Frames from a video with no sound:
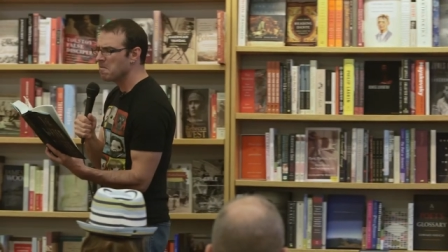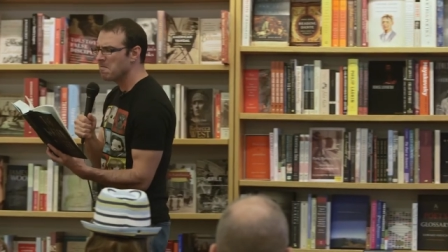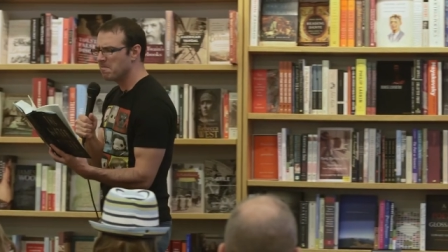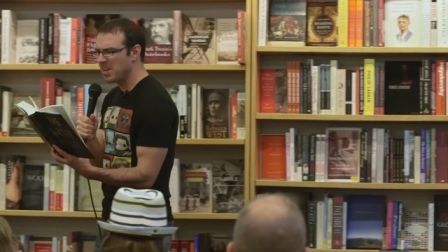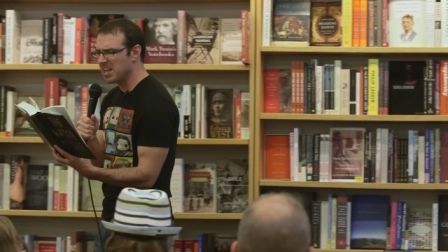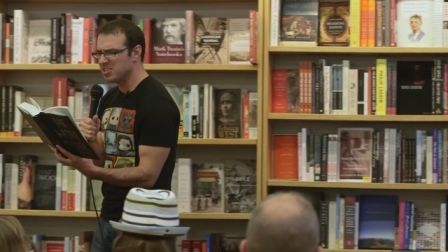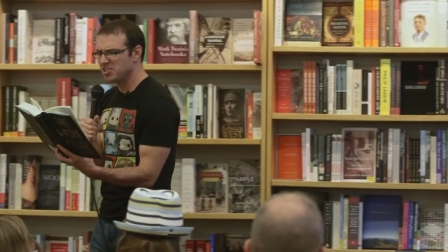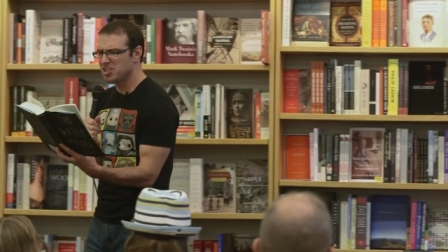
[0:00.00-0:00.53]

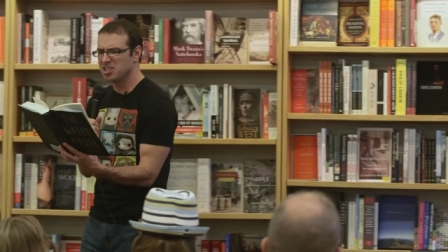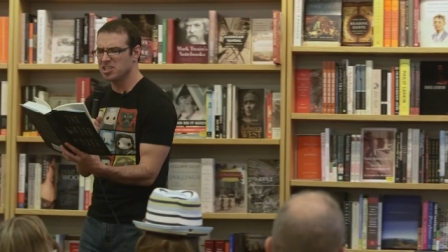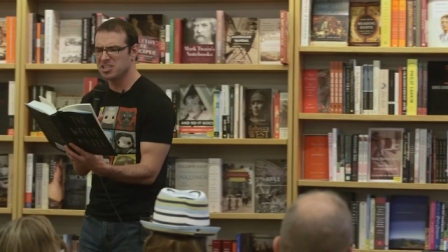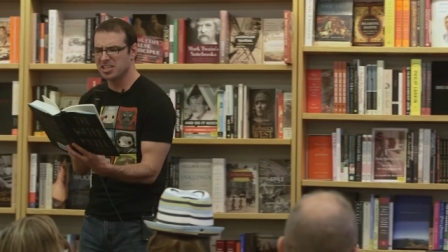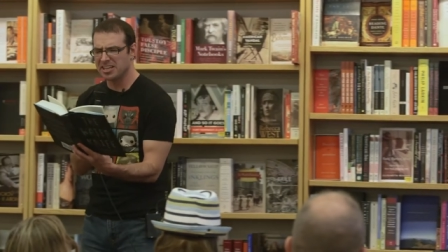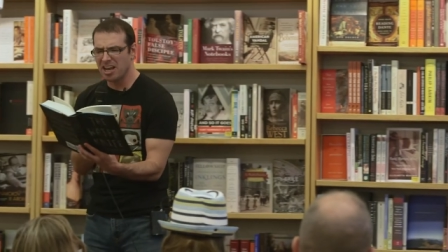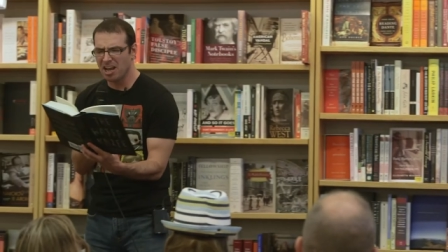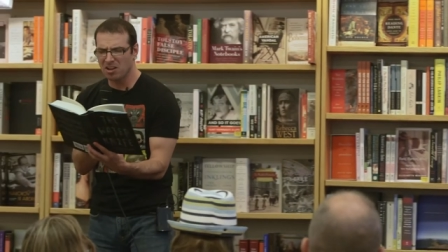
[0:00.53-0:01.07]
fences
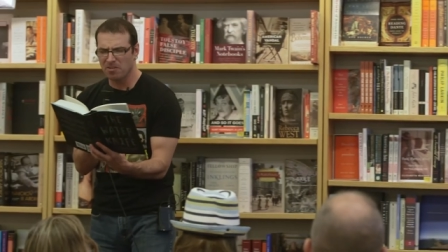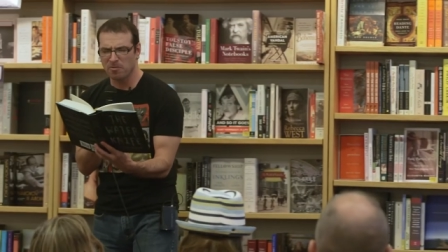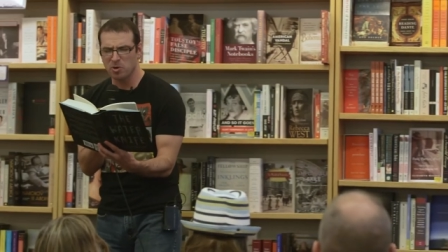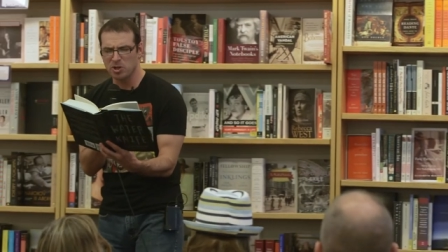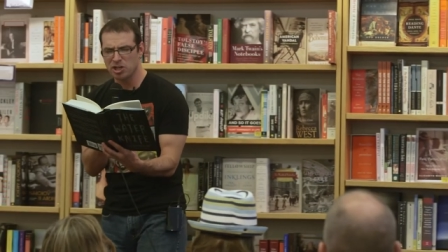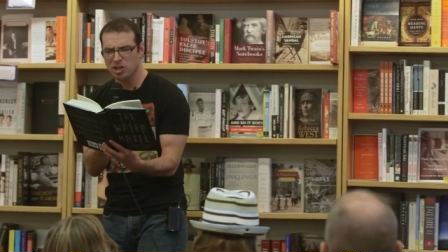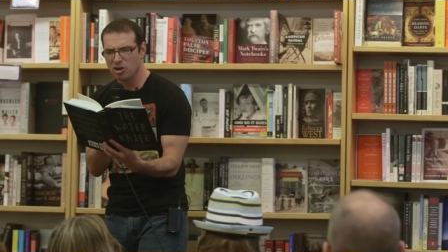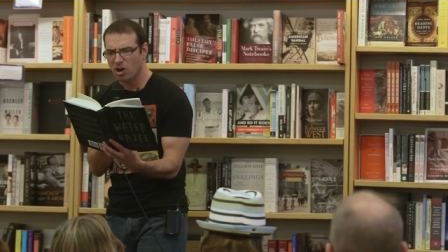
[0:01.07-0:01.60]
and
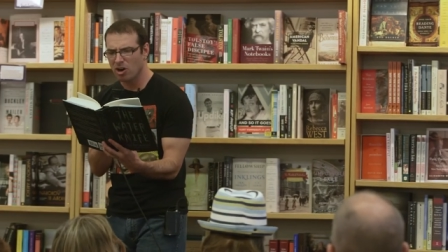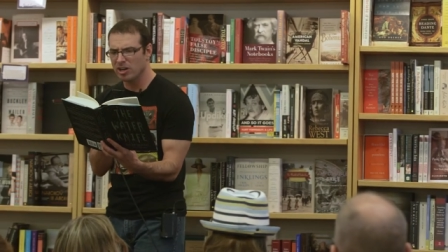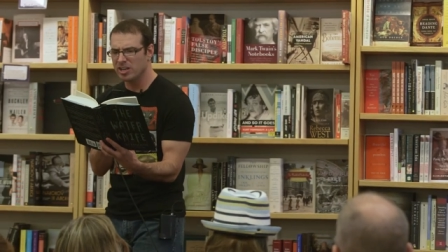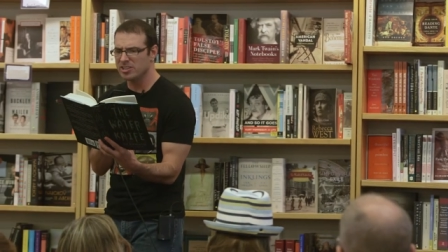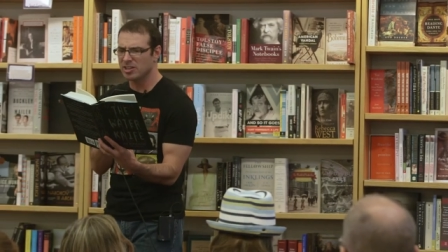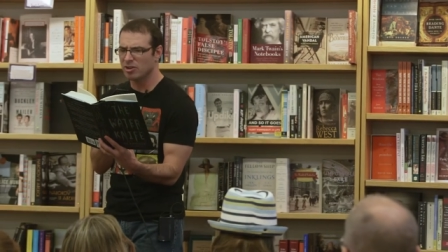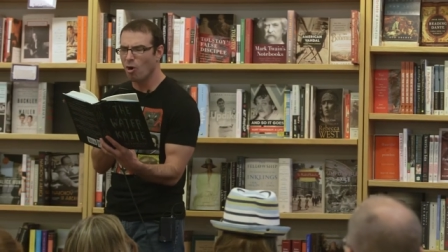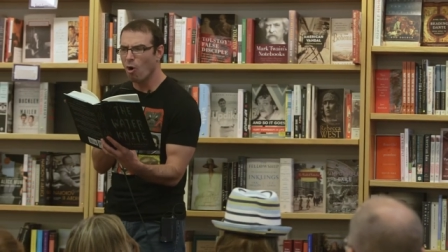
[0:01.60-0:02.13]
California Guardies and